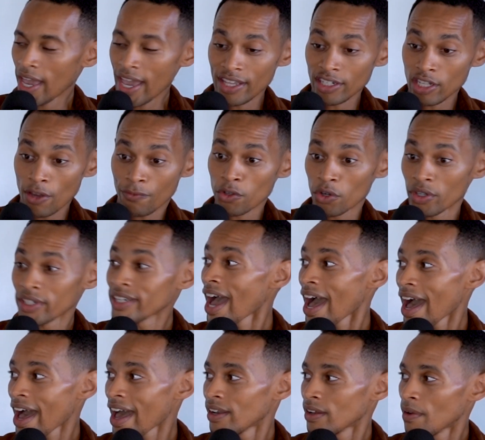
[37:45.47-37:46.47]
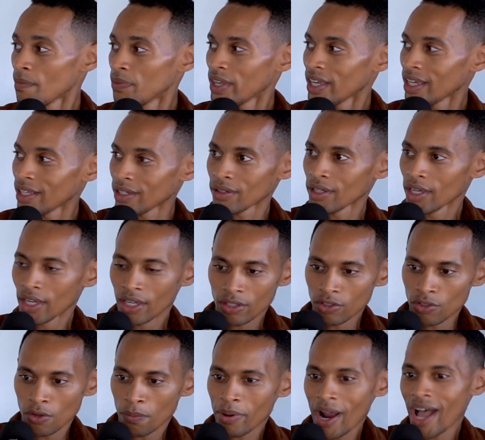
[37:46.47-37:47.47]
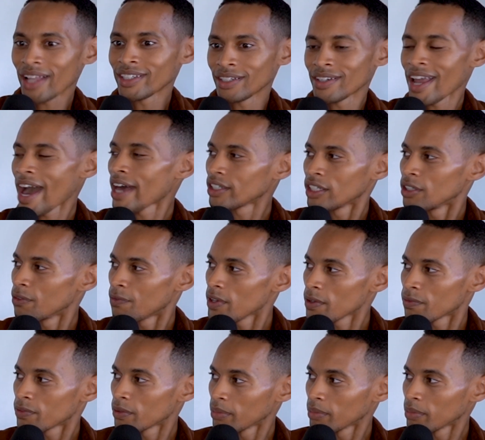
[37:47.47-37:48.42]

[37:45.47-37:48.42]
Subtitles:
And if you're not, then you're probably not a good fit for